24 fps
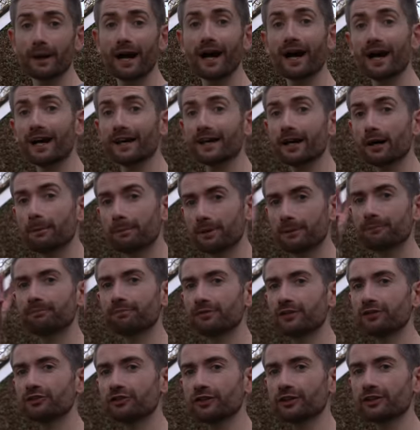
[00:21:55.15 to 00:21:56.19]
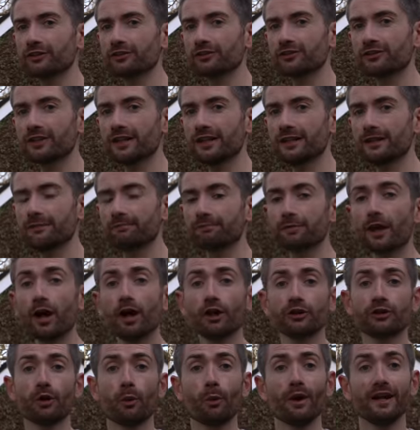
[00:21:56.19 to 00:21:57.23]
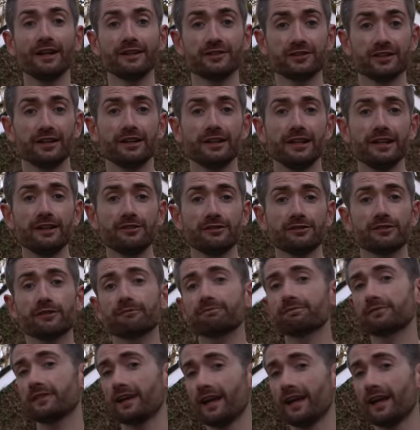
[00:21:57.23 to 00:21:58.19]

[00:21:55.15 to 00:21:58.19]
high up that you can see. Now when it's in leaf,